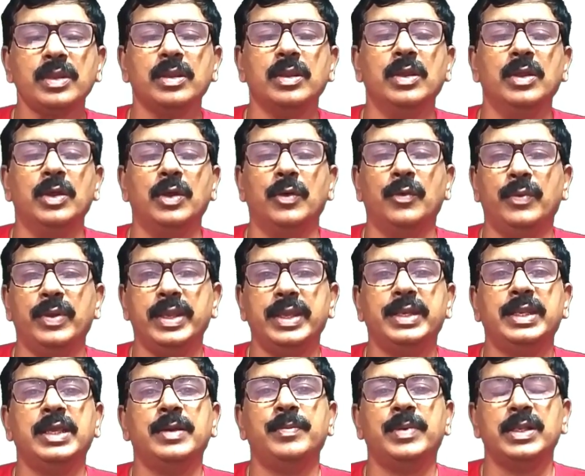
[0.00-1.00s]

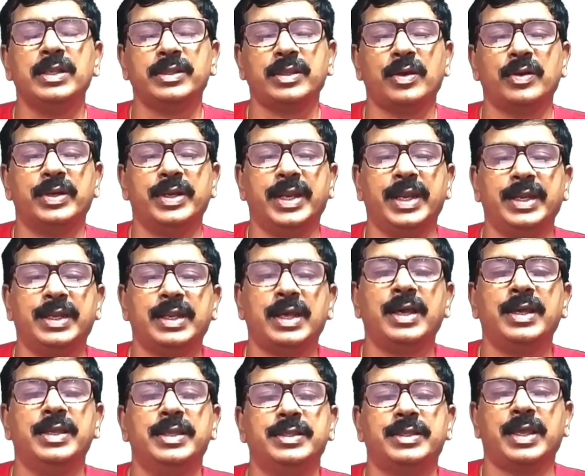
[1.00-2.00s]
Variables or data
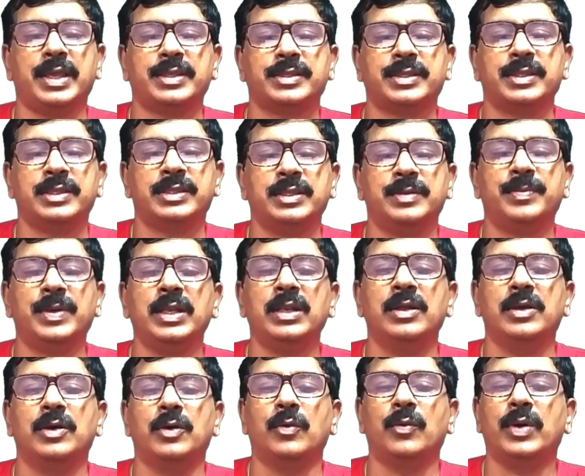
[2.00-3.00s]
is accessible
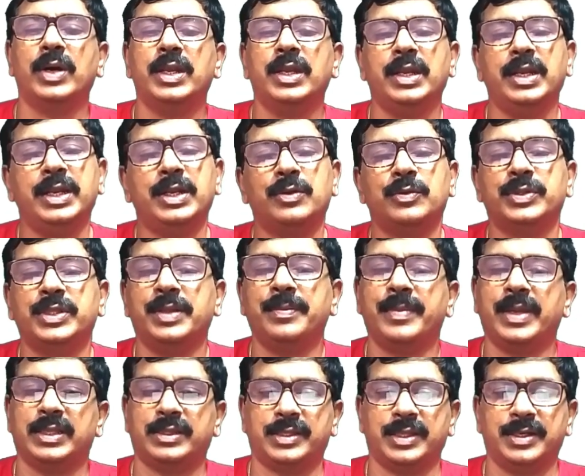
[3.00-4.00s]
only to the
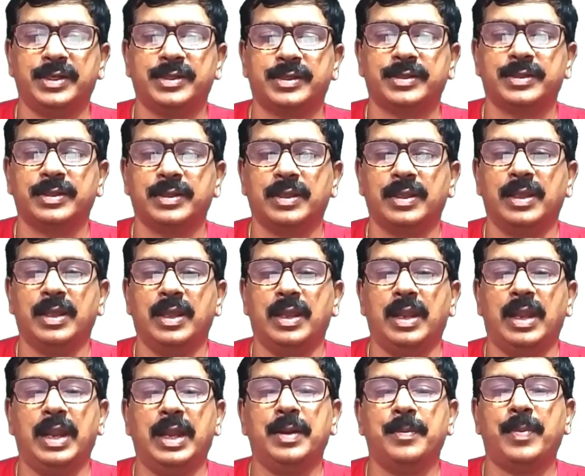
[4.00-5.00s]
methods.
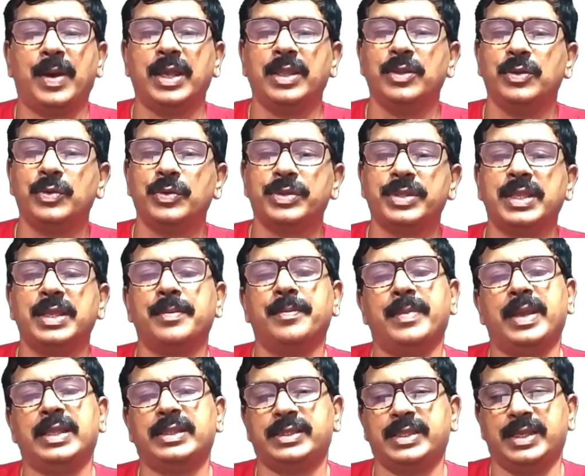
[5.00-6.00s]
And by using
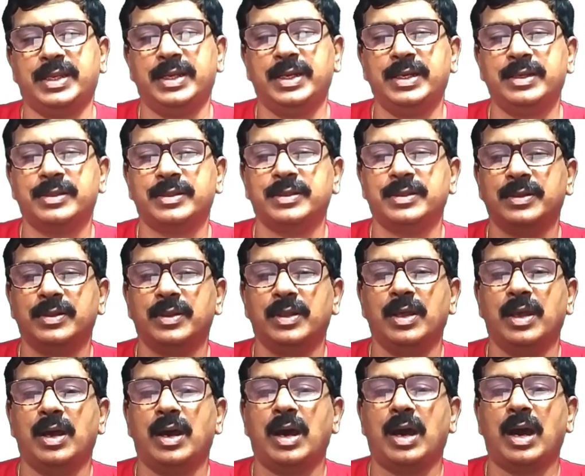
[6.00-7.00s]
methods,
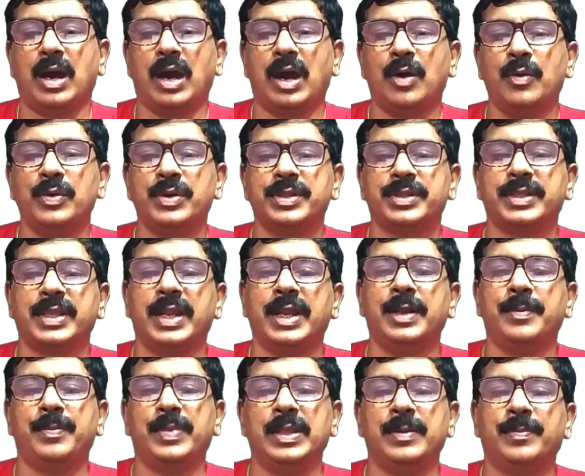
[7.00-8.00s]
outside
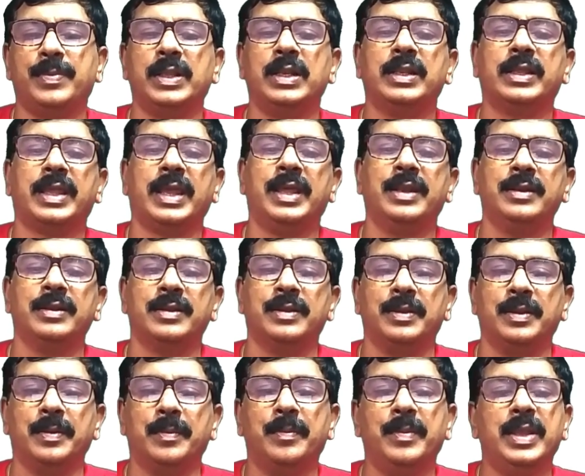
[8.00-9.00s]
people can
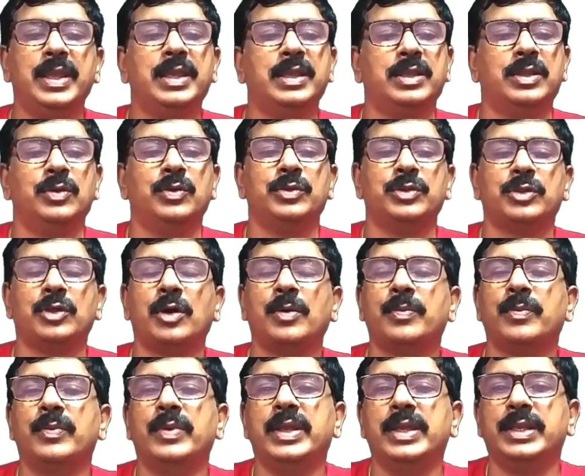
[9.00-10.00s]
make use of
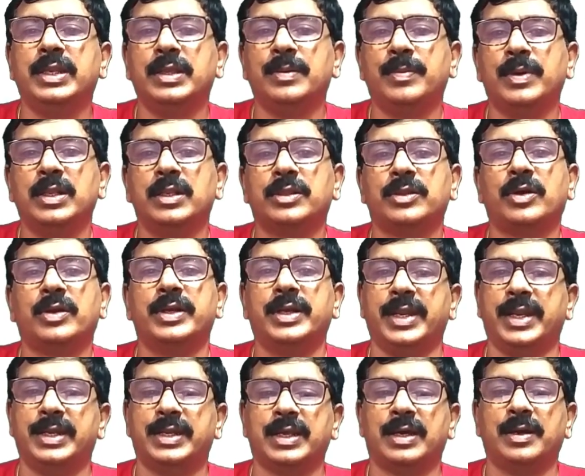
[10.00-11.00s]
variables or
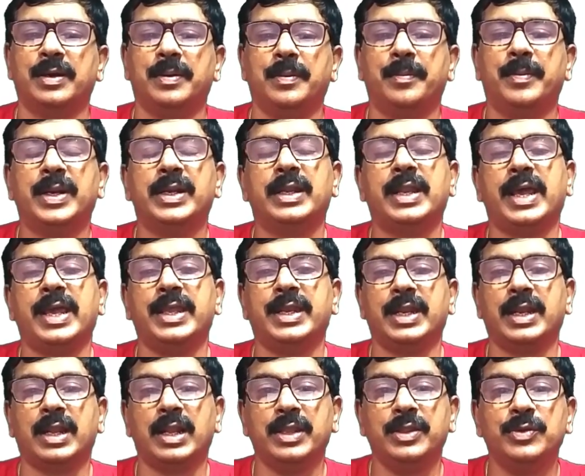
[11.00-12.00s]
data. But
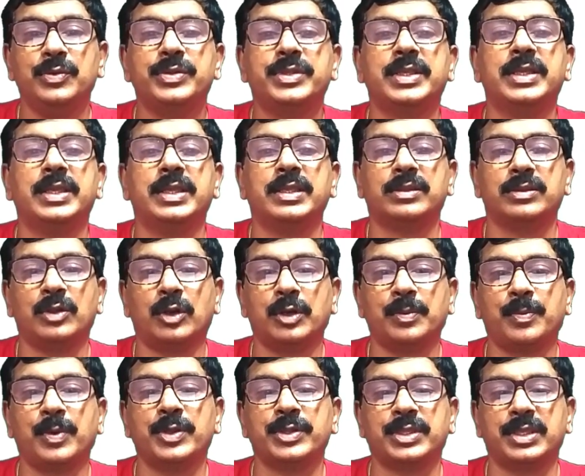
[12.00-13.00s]
directly using is not
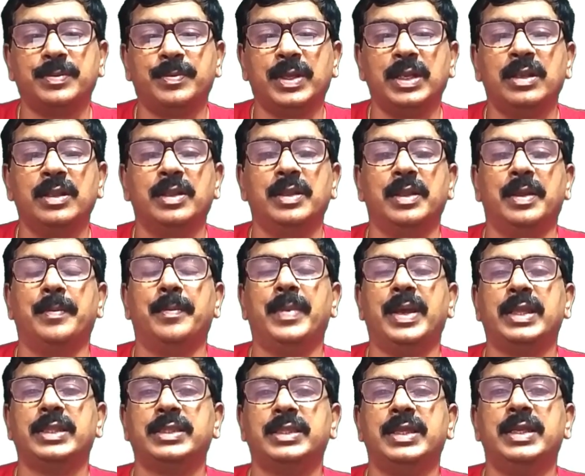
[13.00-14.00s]
possible.
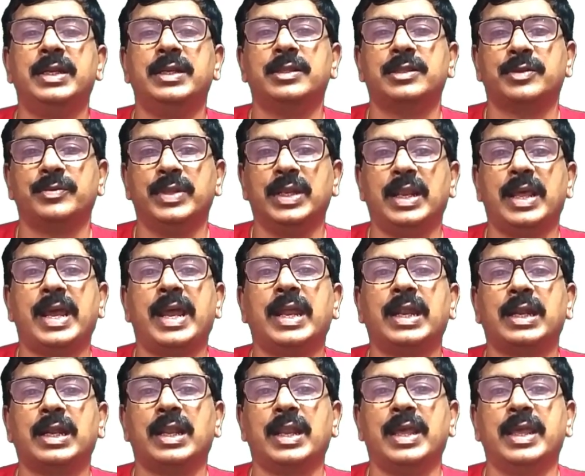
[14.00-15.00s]
Methods will
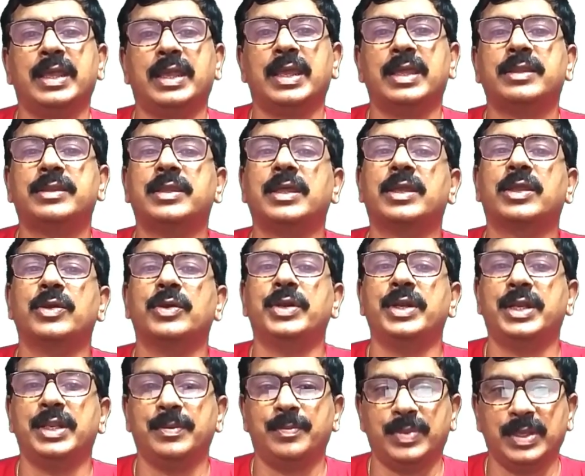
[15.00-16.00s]
act like a
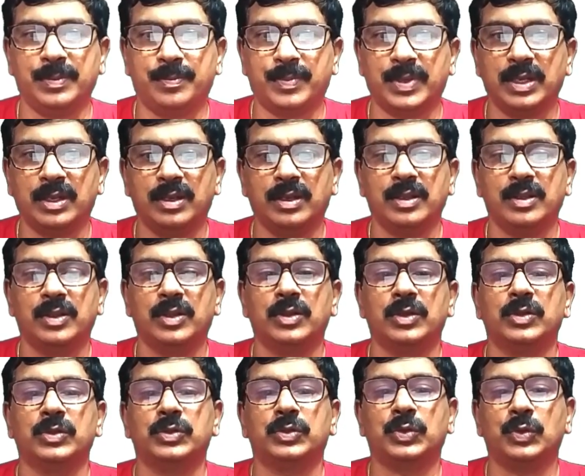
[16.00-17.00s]
security people.
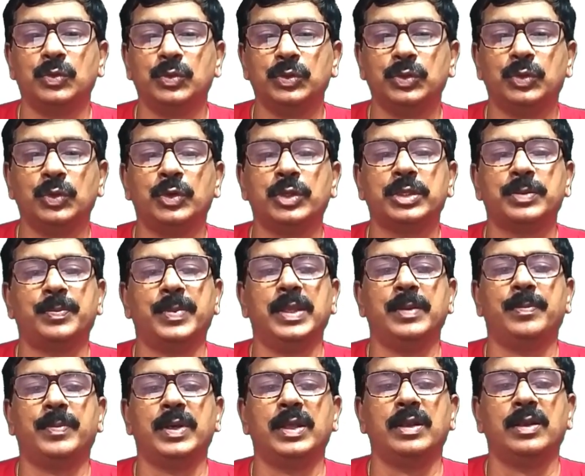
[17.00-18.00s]
Through those
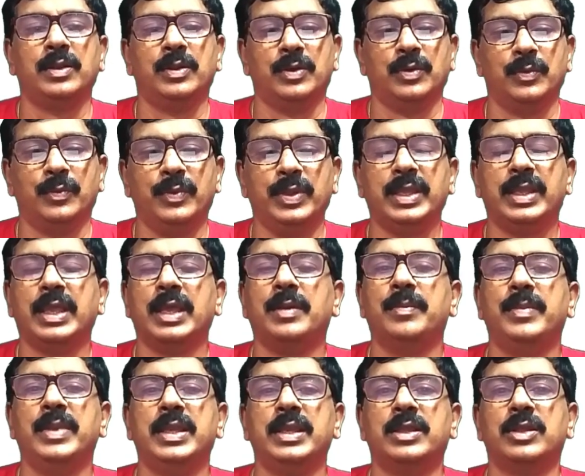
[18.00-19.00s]
people, we can
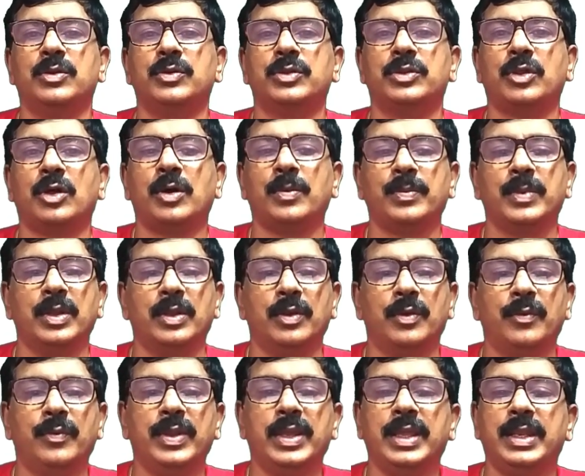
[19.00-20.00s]
make use of
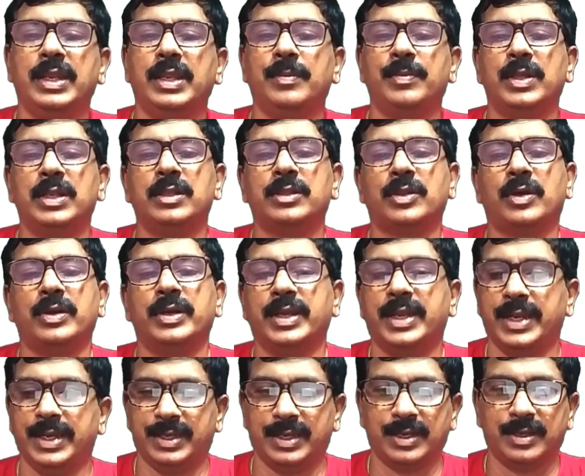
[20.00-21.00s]
variables or
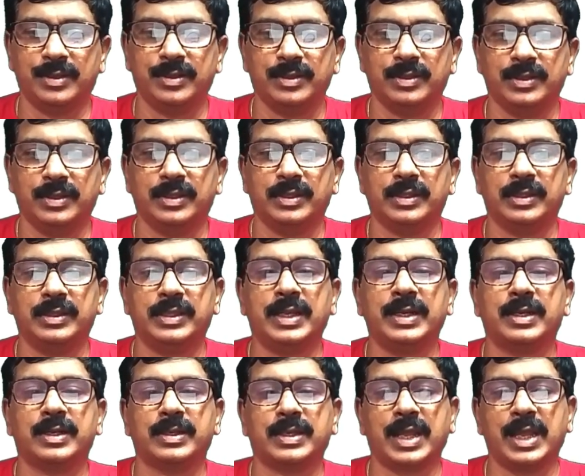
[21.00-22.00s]
data.
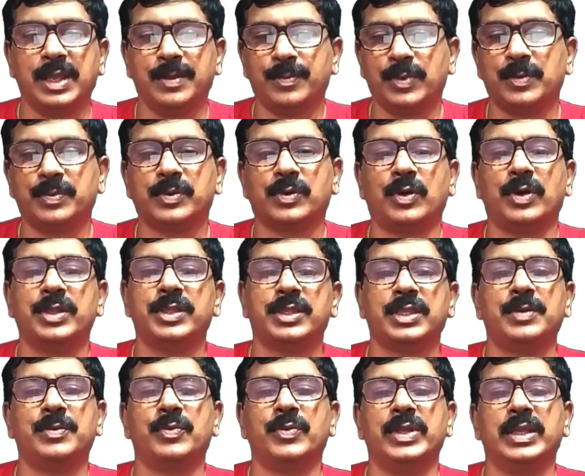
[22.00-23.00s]
That type of
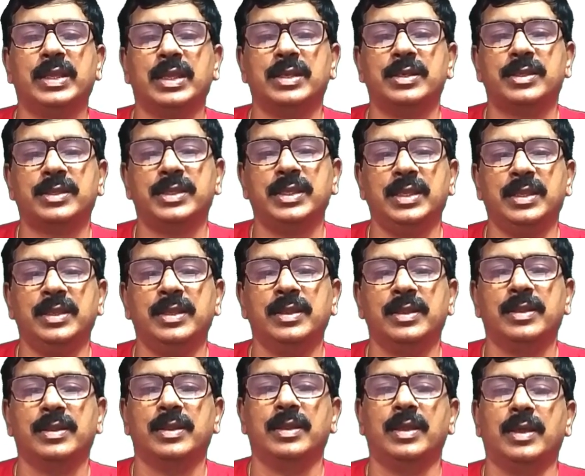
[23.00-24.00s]
concept we can see
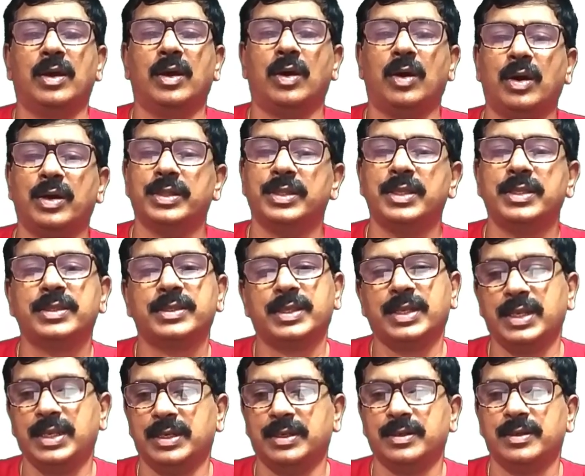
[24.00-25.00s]
on the
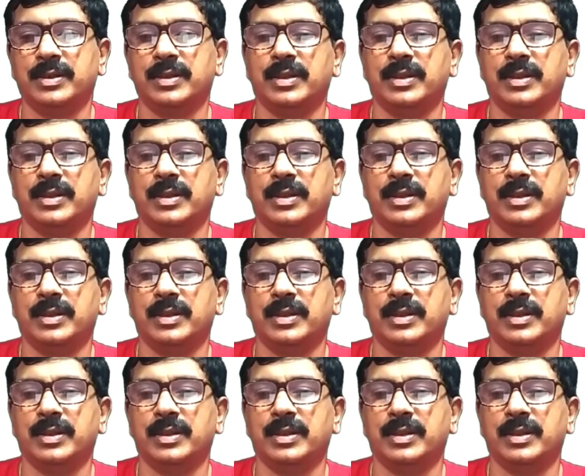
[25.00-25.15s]
screen.